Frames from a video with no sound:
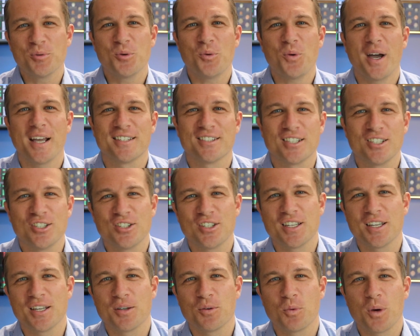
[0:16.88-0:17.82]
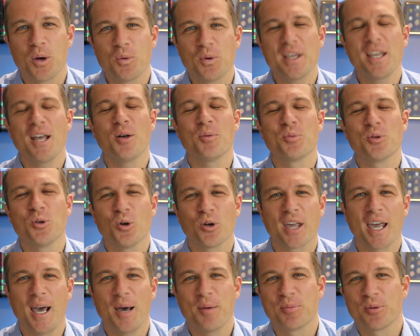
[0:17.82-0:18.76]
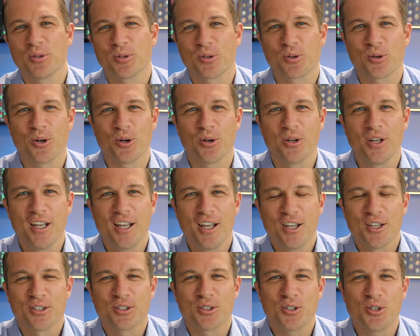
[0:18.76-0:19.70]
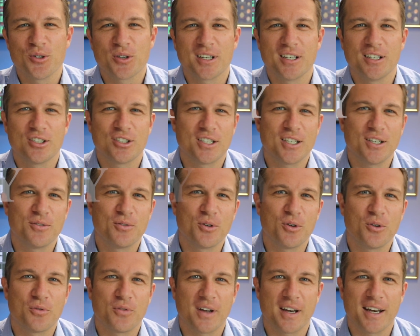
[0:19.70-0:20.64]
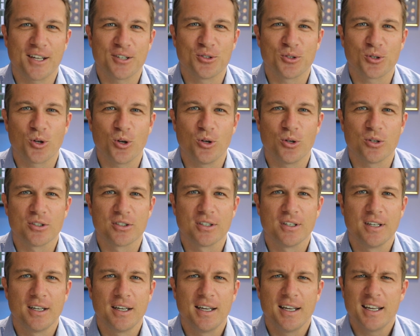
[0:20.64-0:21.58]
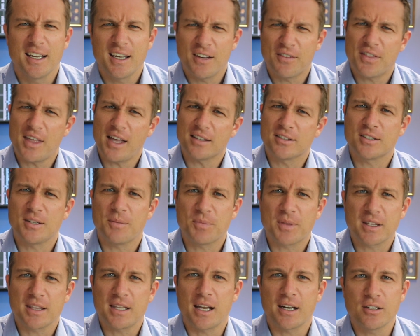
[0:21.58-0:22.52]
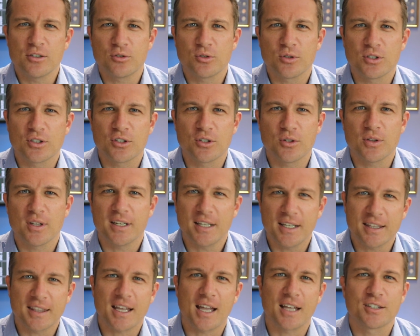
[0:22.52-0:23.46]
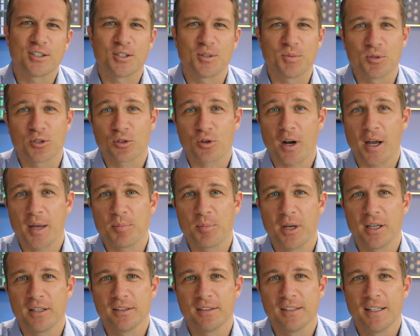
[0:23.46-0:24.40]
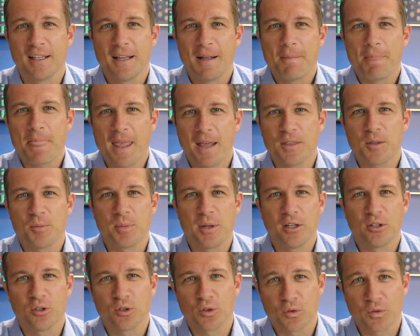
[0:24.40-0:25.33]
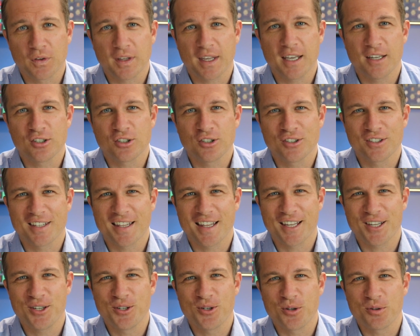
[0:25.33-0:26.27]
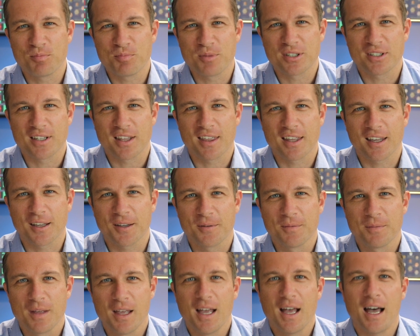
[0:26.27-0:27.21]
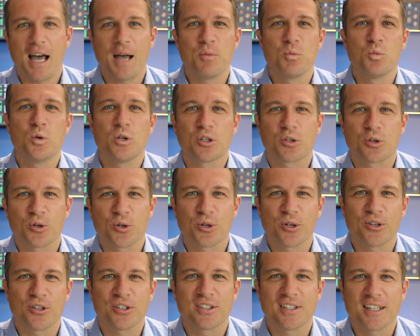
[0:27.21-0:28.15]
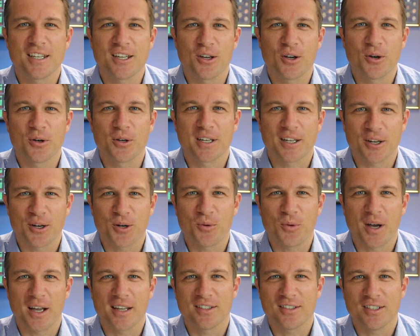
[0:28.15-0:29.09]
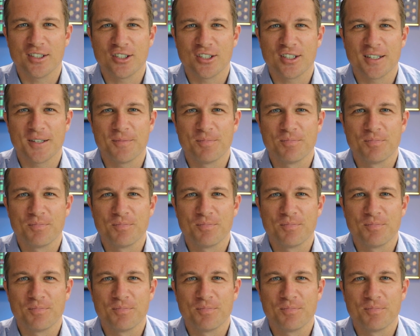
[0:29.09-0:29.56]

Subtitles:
to YCG, where we help your capital grow so you can achieve your financial goals. If that's something that interests you, then hit that subscribe button and the bell notification so that you don't miss a thing. I'm Will Kruger, CEO here at YCG.